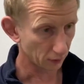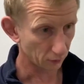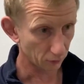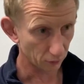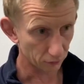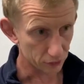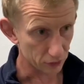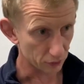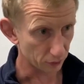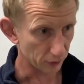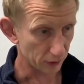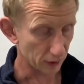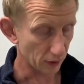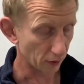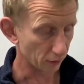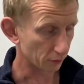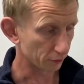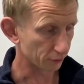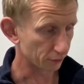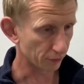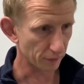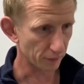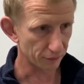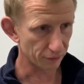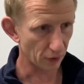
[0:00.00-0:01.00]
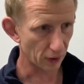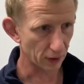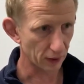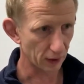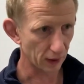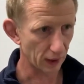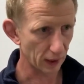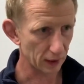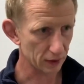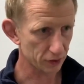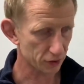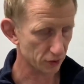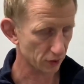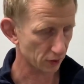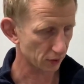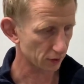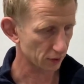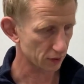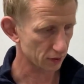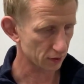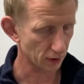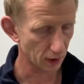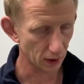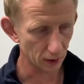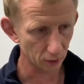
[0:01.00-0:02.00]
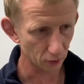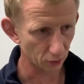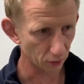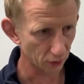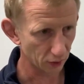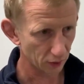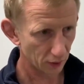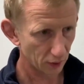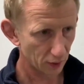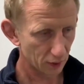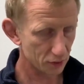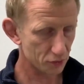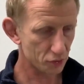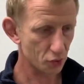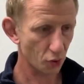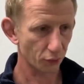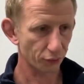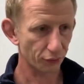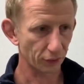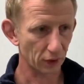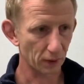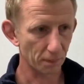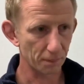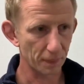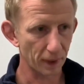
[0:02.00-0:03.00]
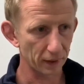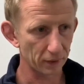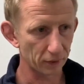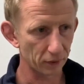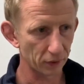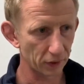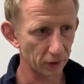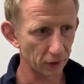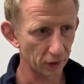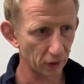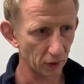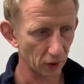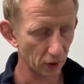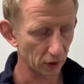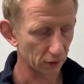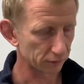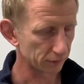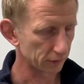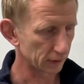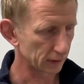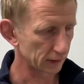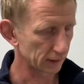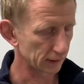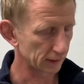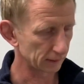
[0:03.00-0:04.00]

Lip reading: you know, obviously we know them from the final last year and how tough a competitor they are,